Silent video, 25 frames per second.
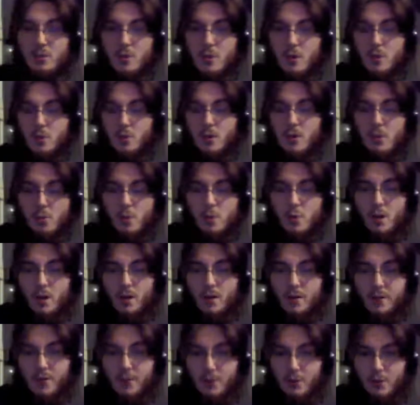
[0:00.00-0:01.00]
only
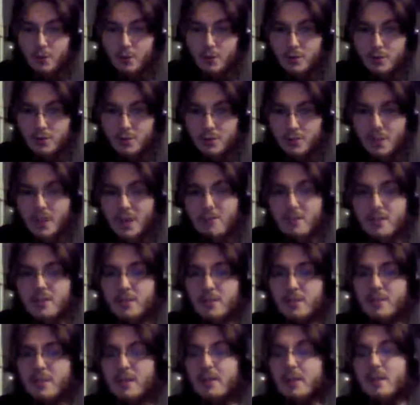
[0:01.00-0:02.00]
work for
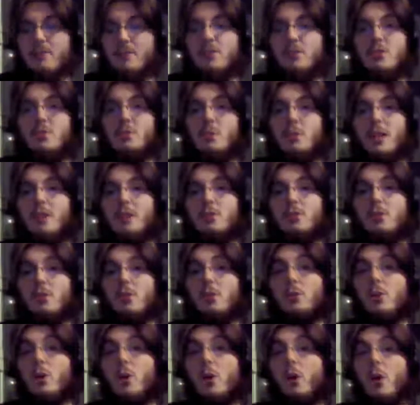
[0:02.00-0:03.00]
Cyrus, that there is someone else
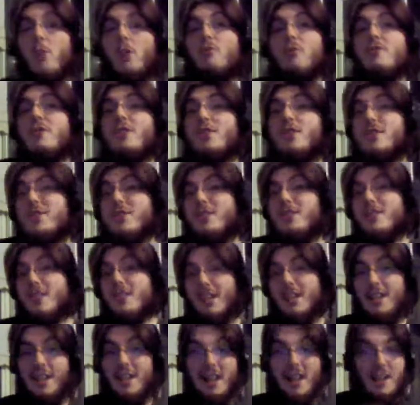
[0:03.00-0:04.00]
called Horus,
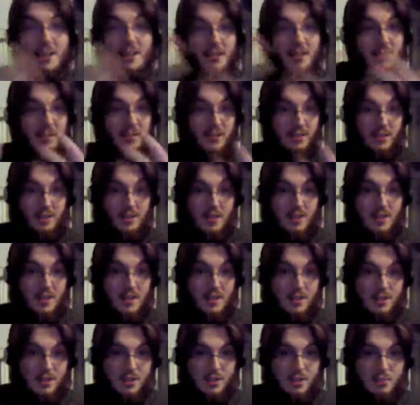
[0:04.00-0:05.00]
again, the
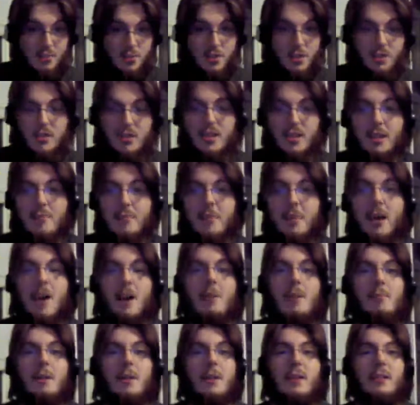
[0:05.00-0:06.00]
Egyptian theme,
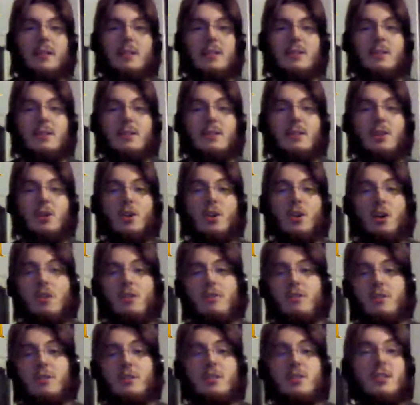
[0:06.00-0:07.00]
but this is
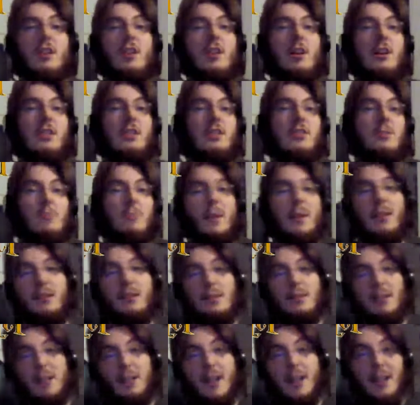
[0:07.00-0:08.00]
Horus
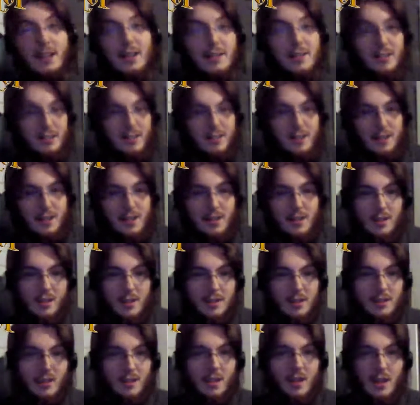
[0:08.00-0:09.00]
spelled like
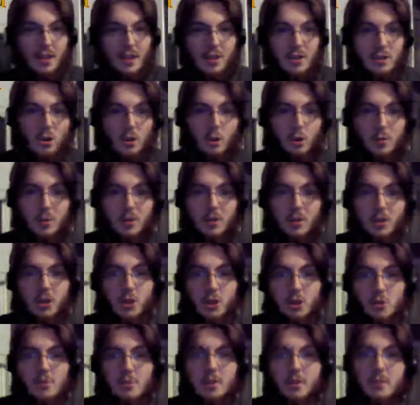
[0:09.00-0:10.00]
the normal
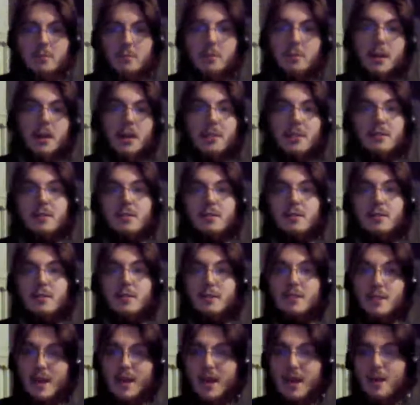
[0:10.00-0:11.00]
human person's
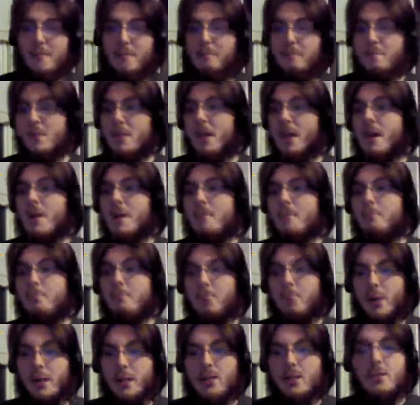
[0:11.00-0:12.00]
name.
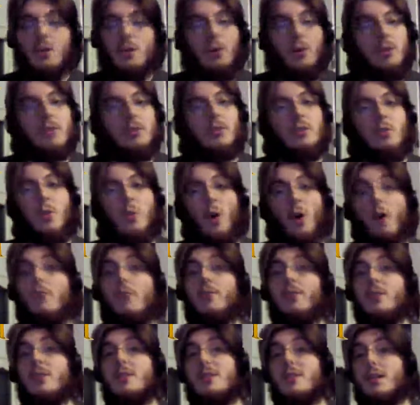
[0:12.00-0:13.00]
But it's also
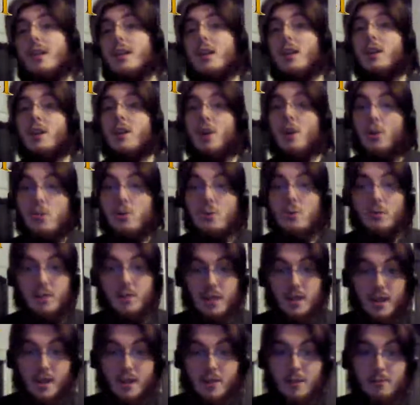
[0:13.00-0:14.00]
obviously a code
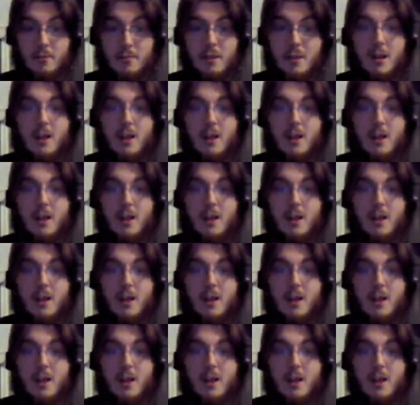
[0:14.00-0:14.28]
name,